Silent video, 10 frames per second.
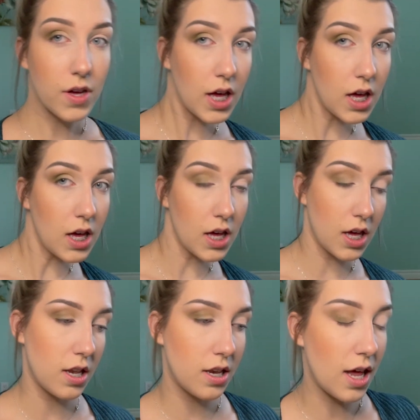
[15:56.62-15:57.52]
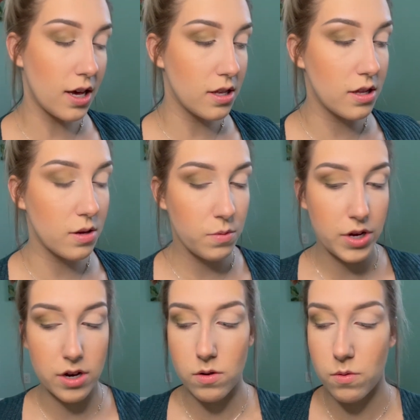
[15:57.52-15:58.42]
Okay, next we
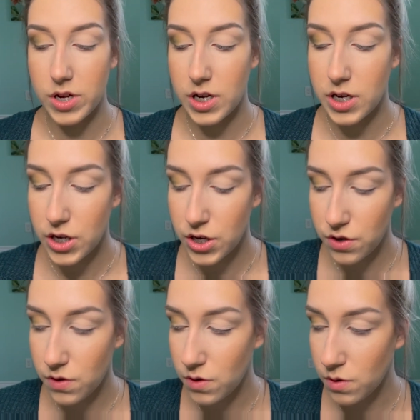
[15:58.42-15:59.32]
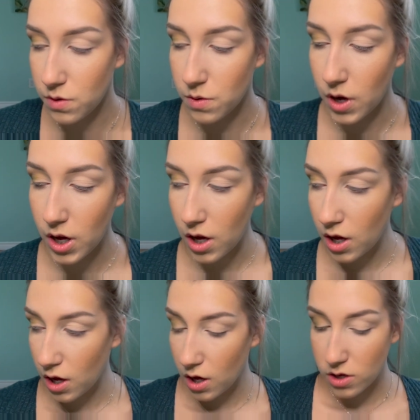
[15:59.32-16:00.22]
are going to
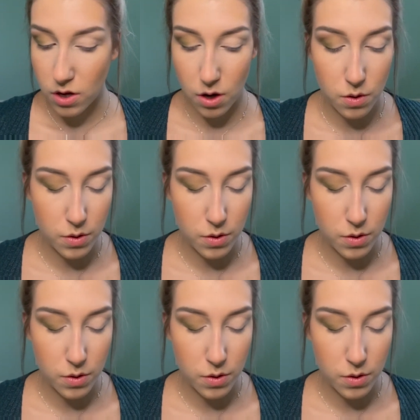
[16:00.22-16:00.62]
go